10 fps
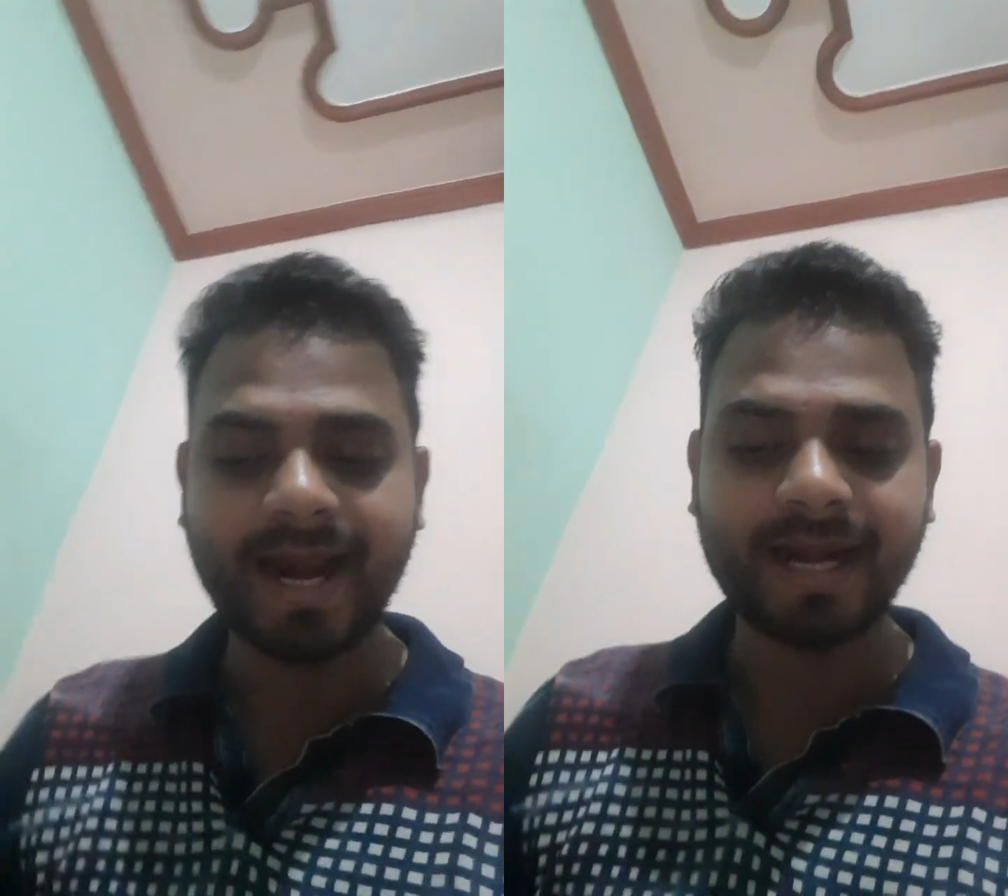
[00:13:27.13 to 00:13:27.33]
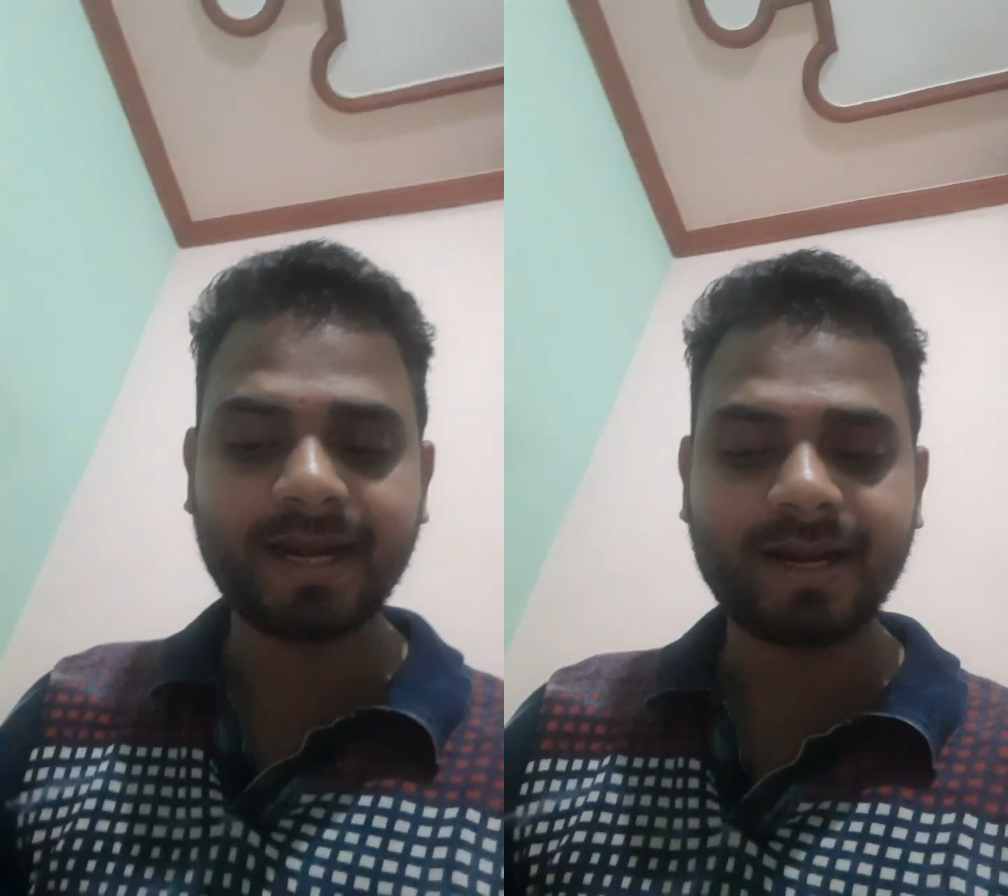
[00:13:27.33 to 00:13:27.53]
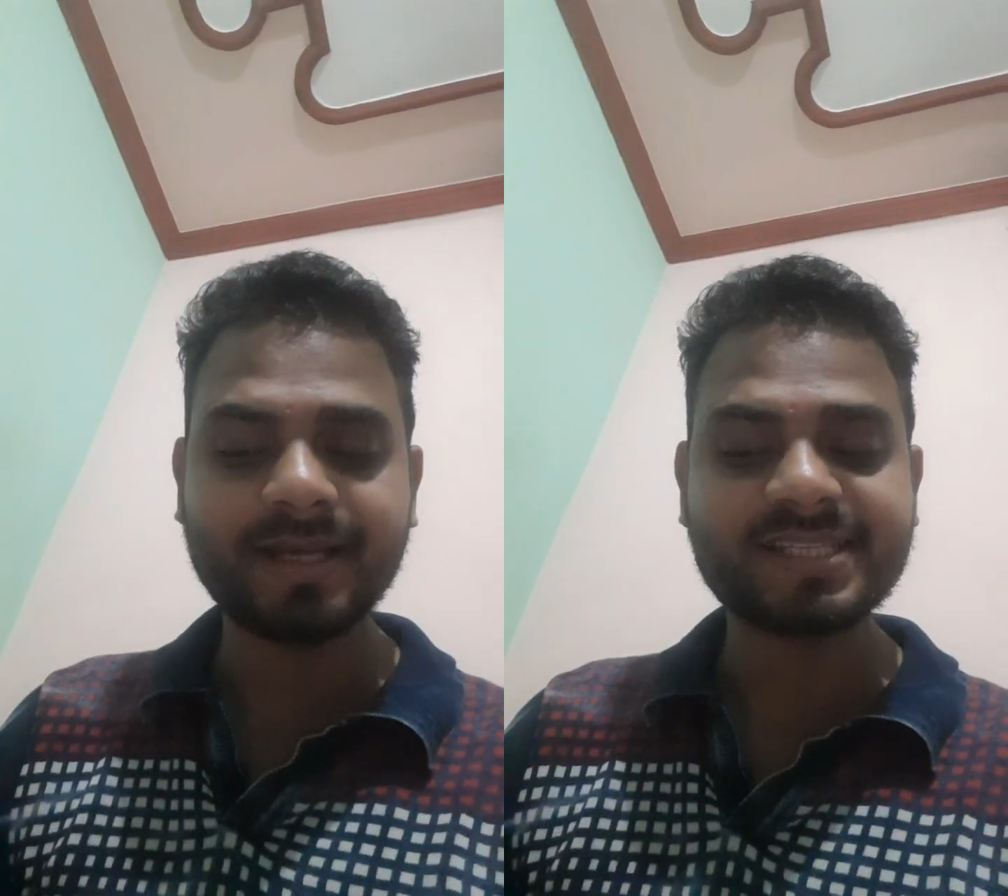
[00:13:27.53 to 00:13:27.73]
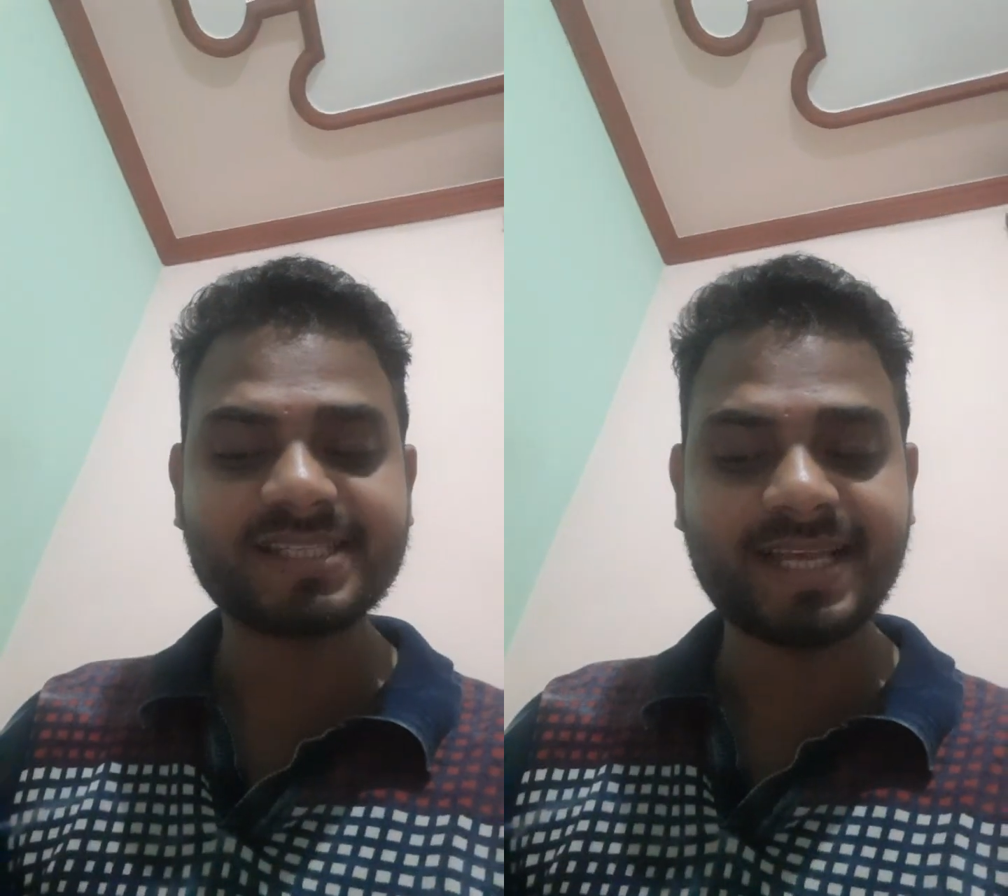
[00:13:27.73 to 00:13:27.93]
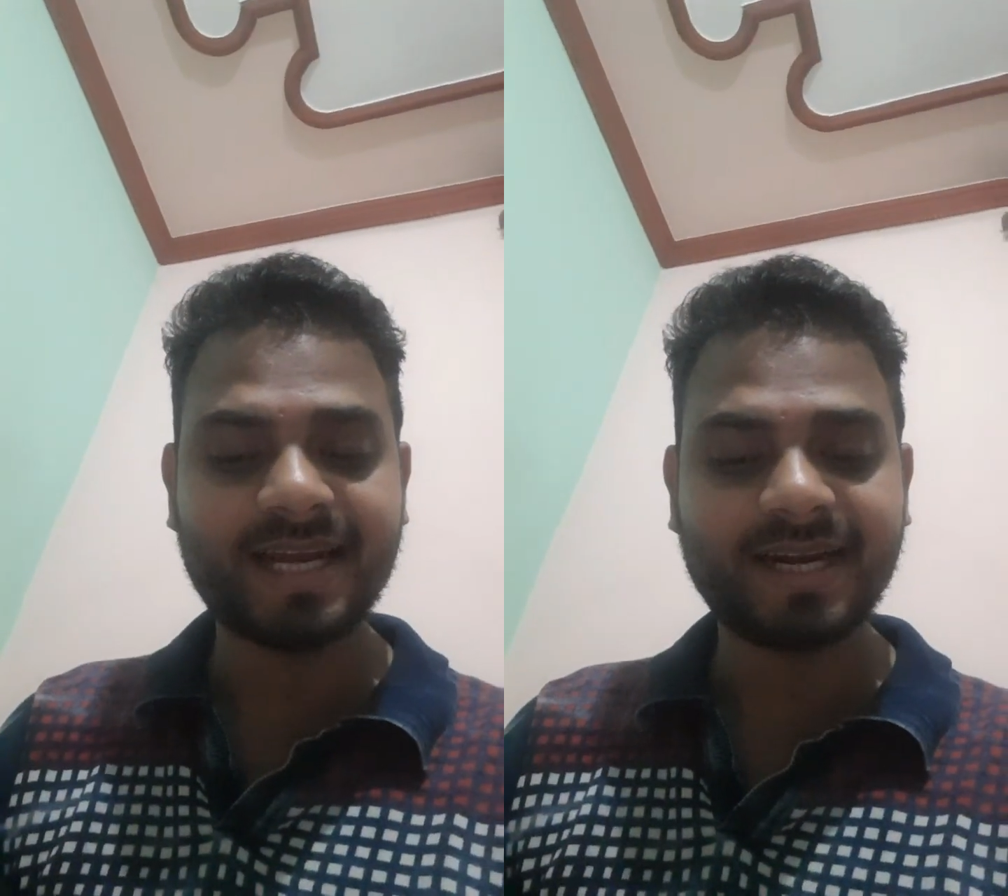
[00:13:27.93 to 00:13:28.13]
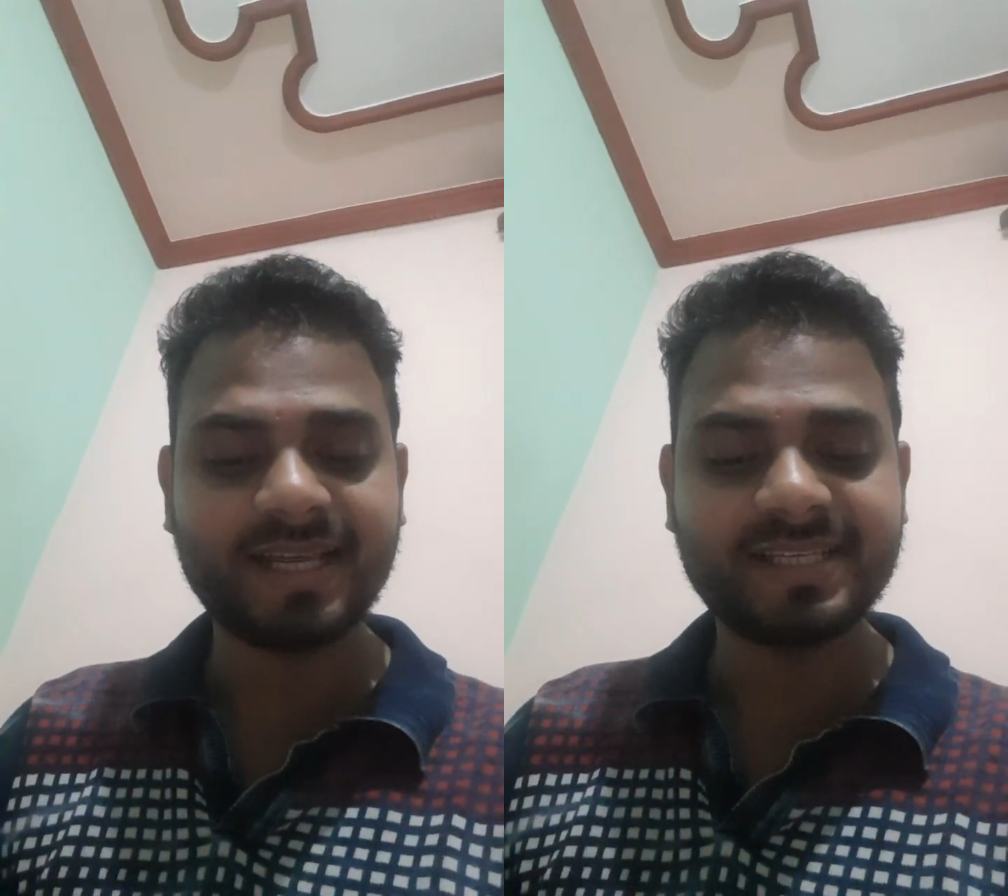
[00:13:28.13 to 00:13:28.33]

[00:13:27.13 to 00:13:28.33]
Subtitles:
and a seller